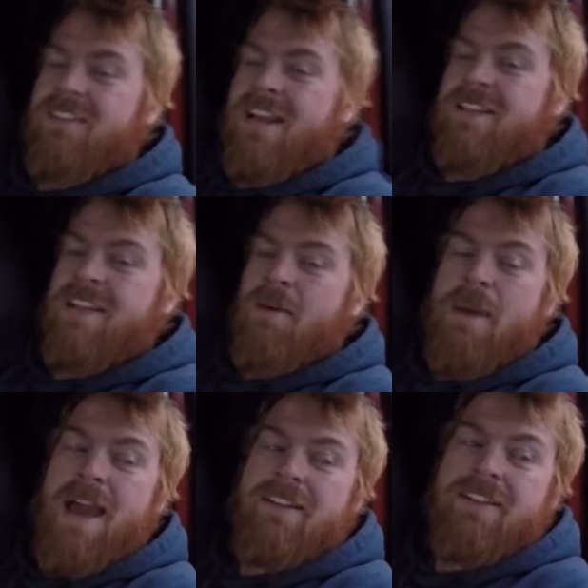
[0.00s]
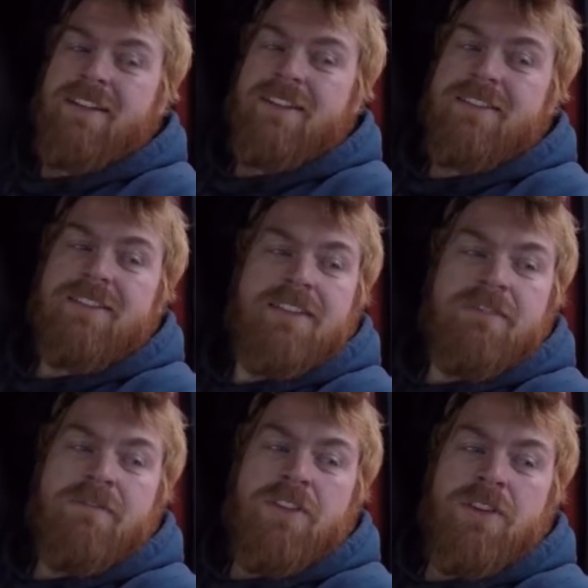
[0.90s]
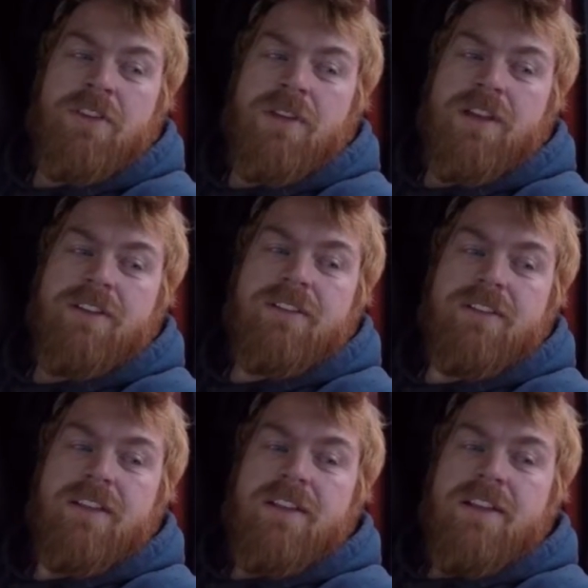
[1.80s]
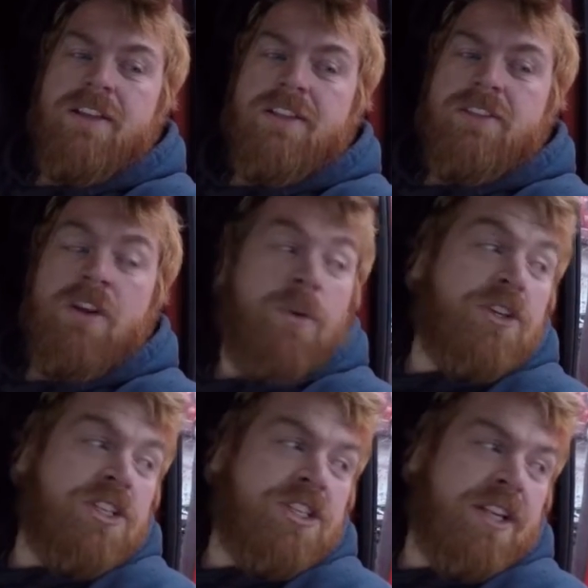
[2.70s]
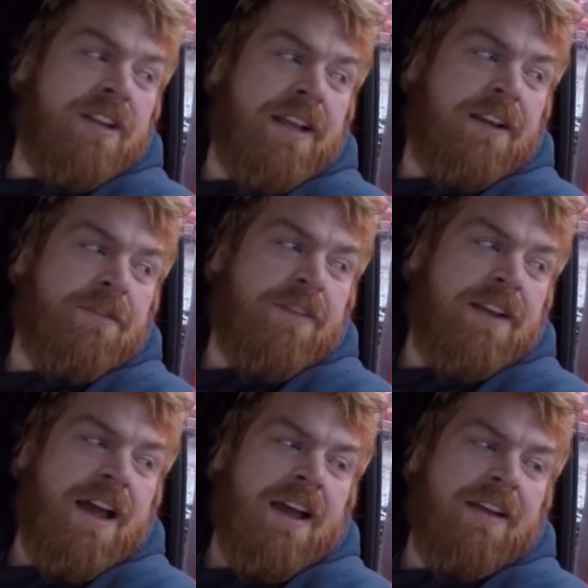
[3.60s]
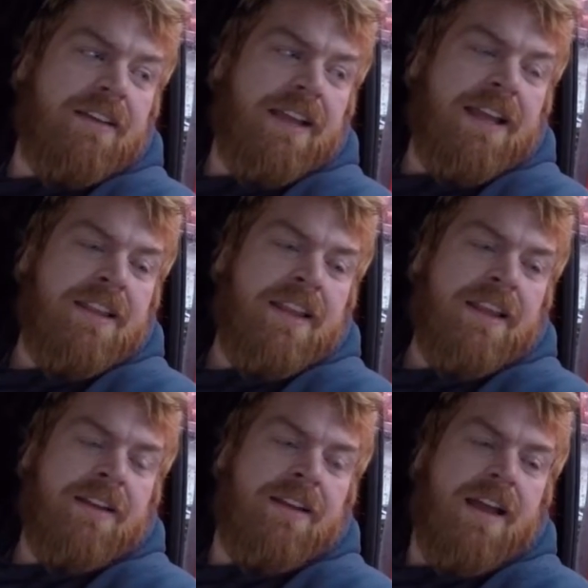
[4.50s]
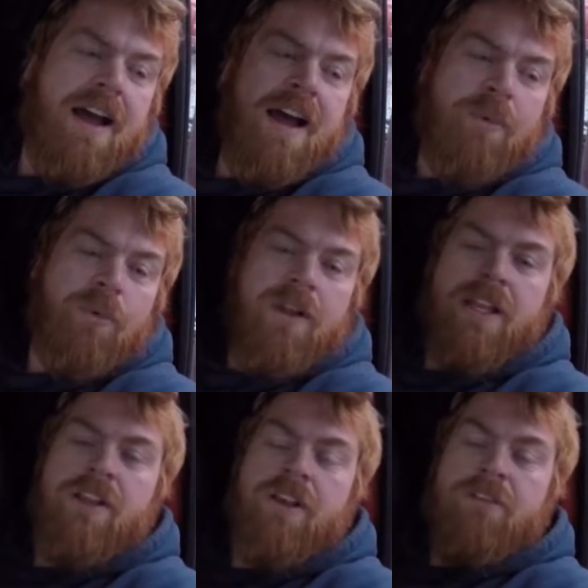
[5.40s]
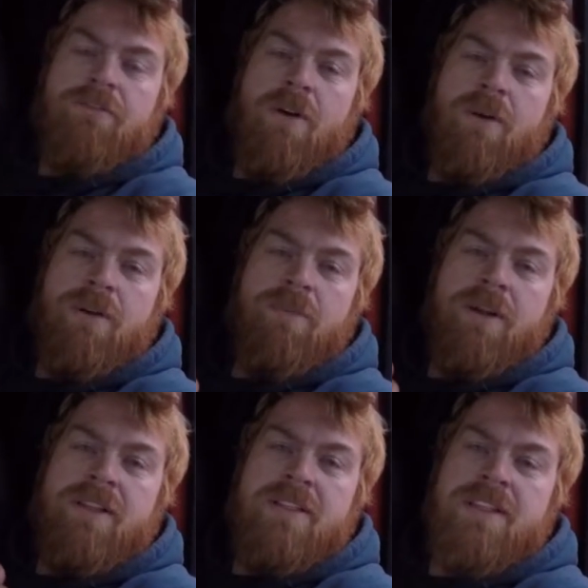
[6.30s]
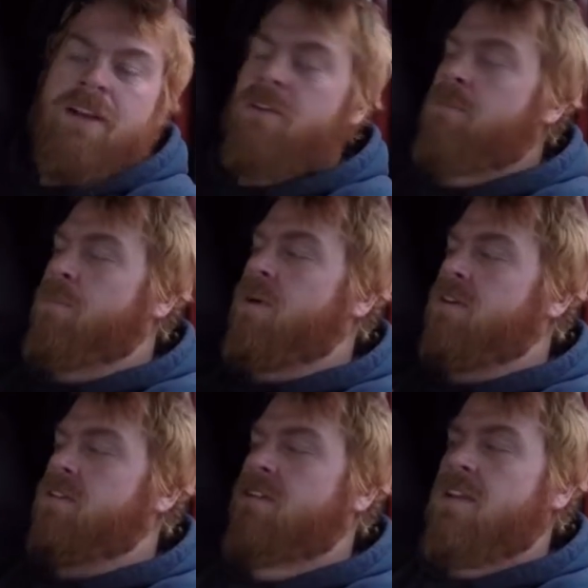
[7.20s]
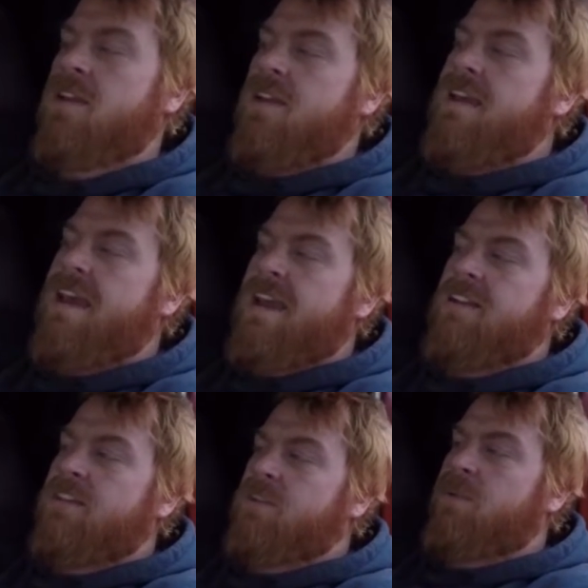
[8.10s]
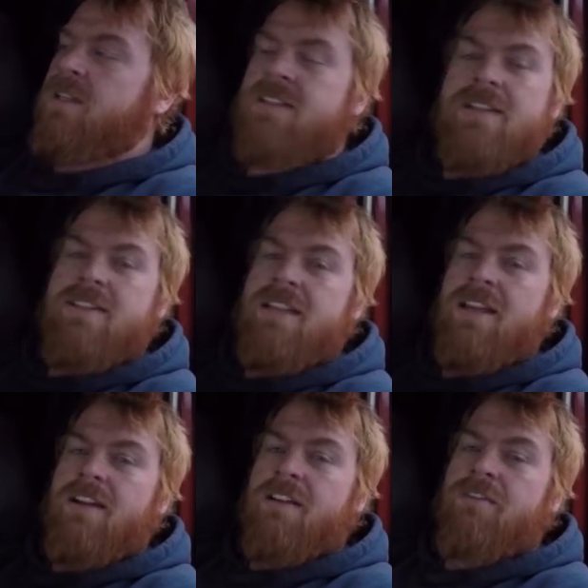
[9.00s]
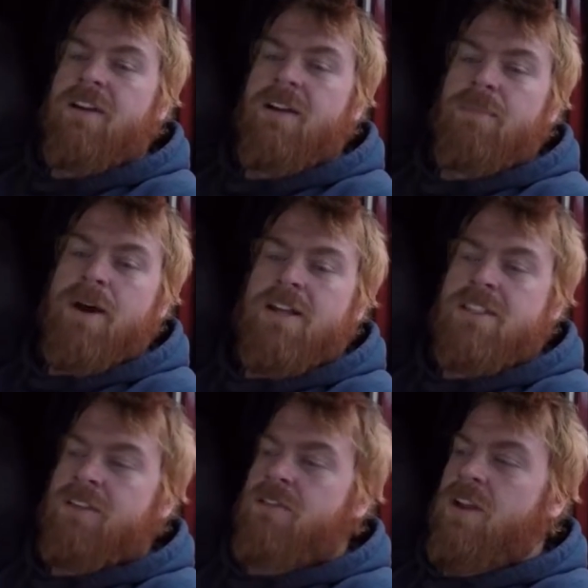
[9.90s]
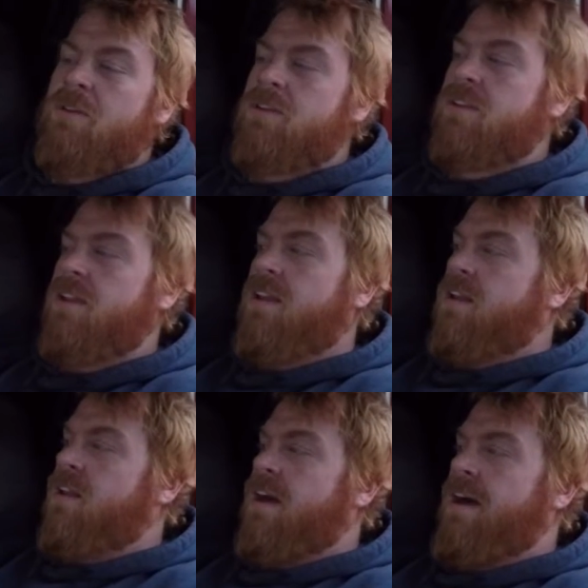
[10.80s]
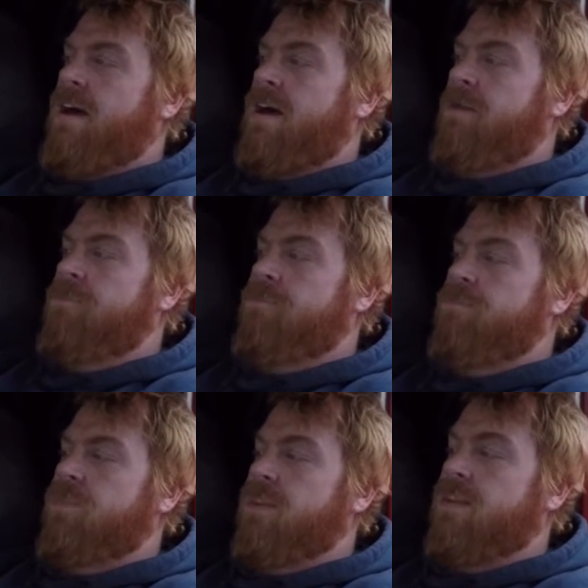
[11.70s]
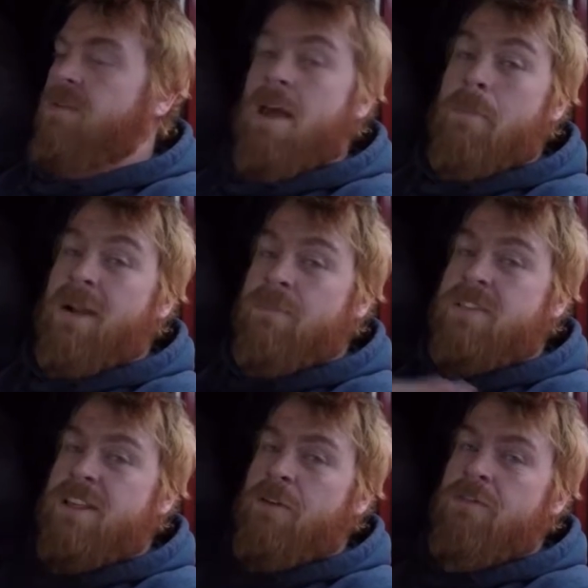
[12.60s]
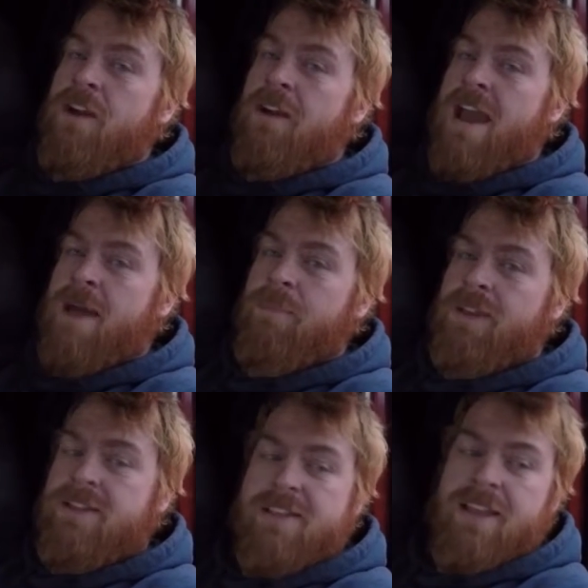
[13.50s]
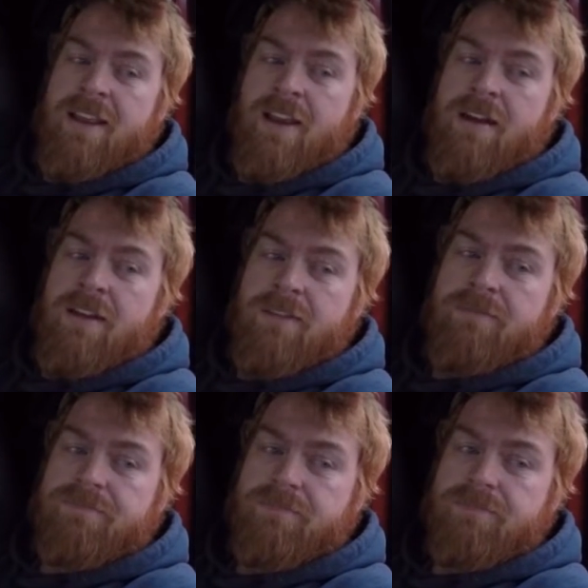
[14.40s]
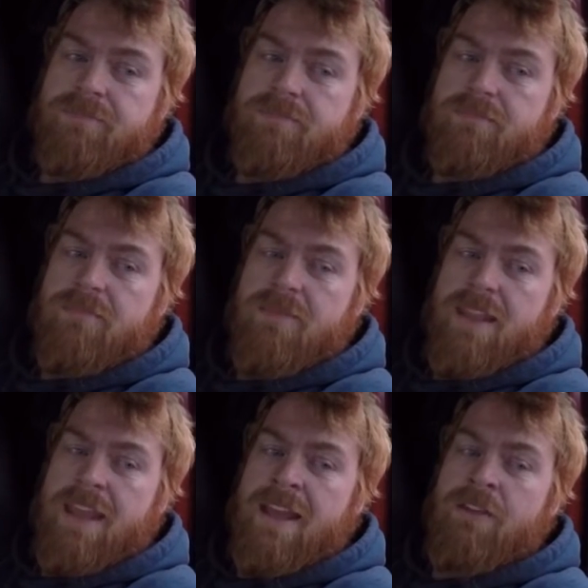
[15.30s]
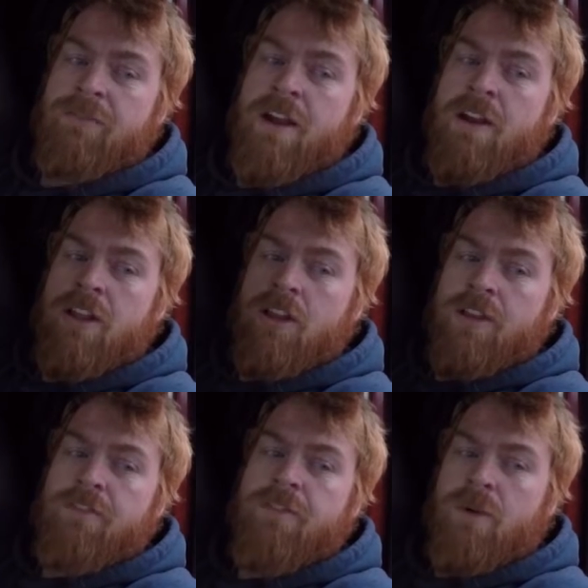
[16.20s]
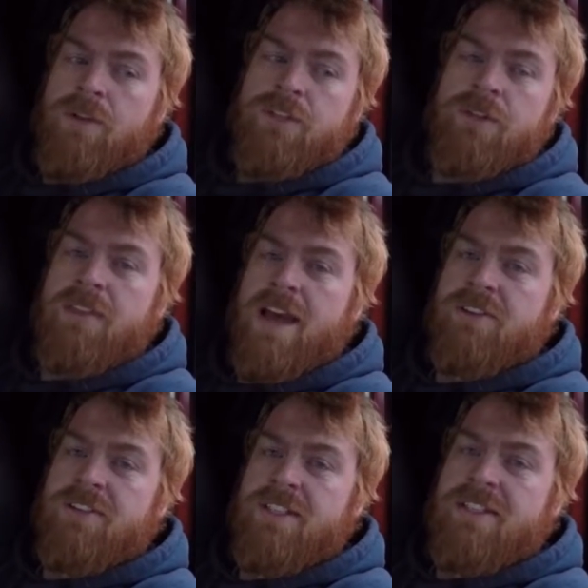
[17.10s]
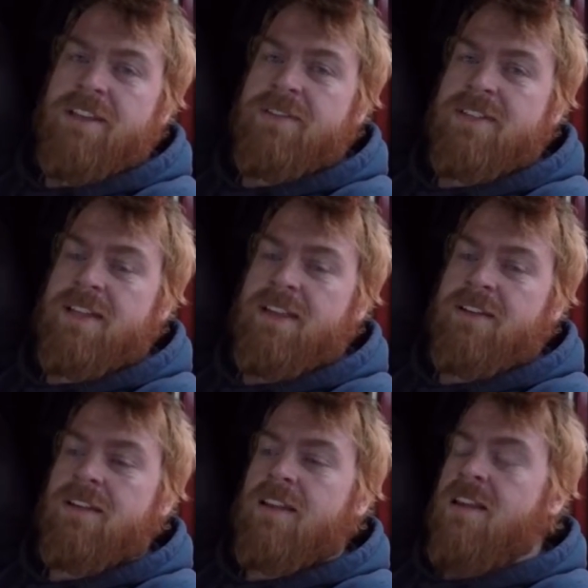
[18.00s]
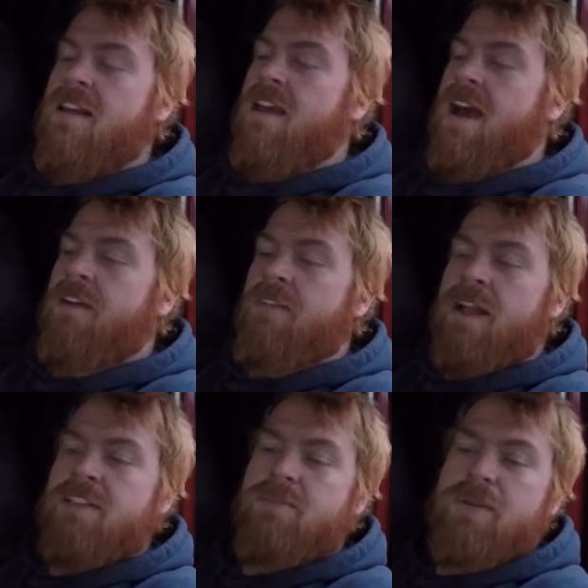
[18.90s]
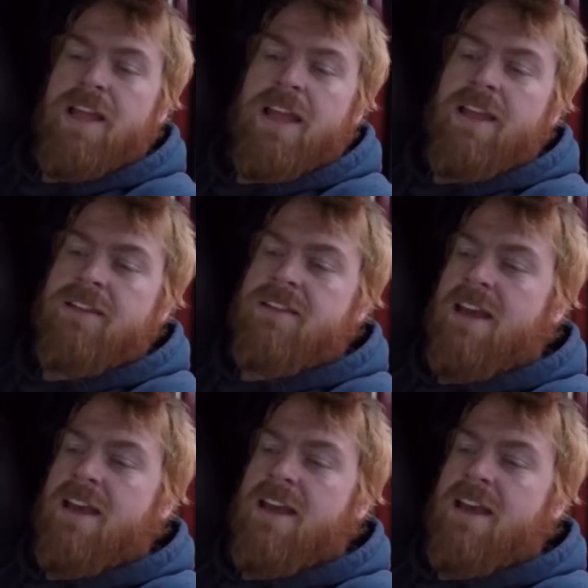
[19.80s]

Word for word: That's how packed it is for the New Year's. So we're just chilling here for the night and then I'm really looking forward to putting this year in the books. Ended 2016 on a very positive note. Um, but I'm still very happy to see it gone and very looking forward to 2017 I have lots of plans.